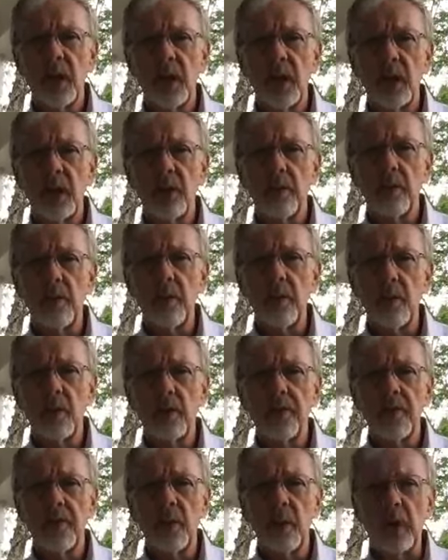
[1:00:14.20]
in the
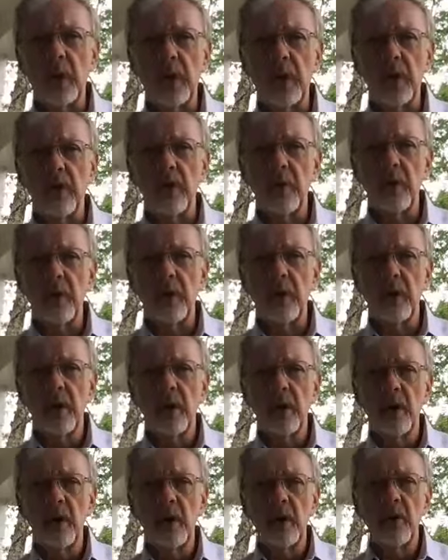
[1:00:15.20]
book.
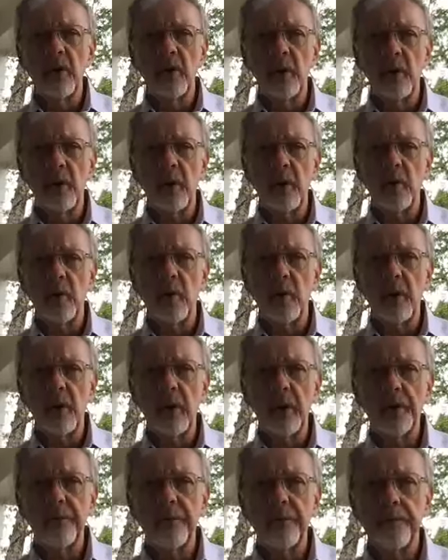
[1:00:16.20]

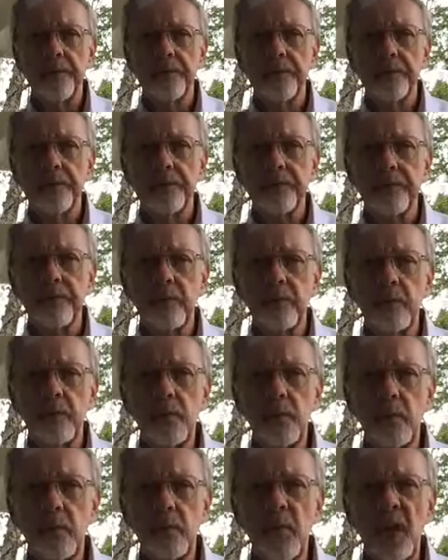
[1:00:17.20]
421
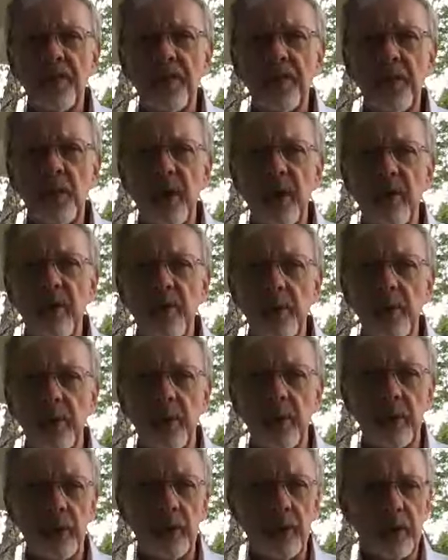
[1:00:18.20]
if you have a
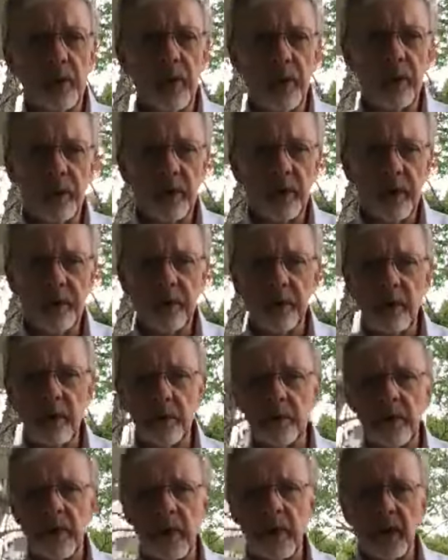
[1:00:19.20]
book. Love
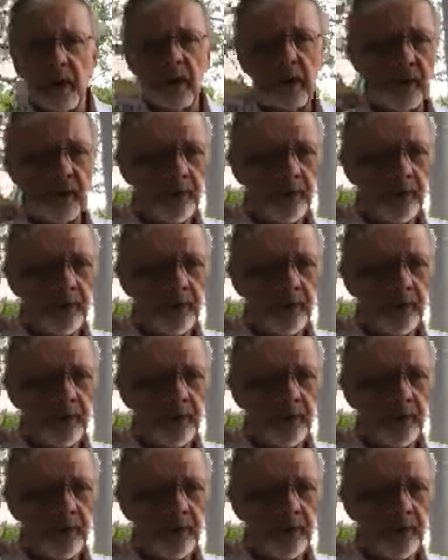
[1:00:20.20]
lifted me.